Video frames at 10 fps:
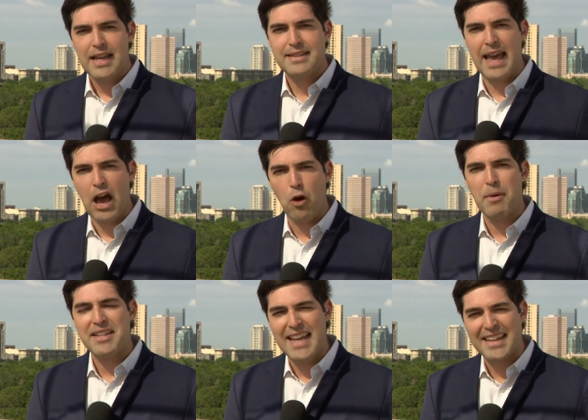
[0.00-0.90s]
to help
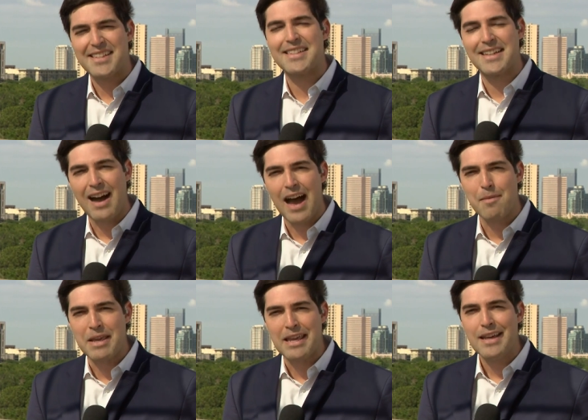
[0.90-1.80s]
Texas
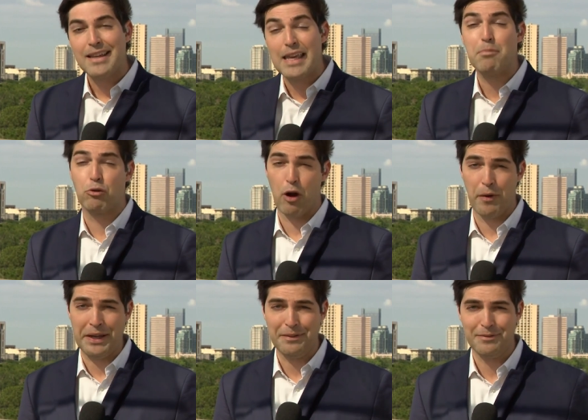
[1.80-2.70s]
economy keep
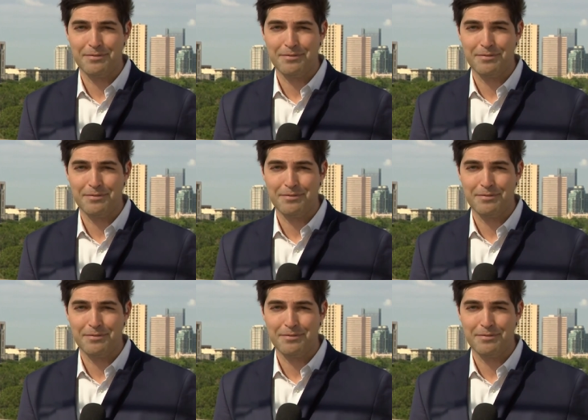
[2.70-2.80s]
growing.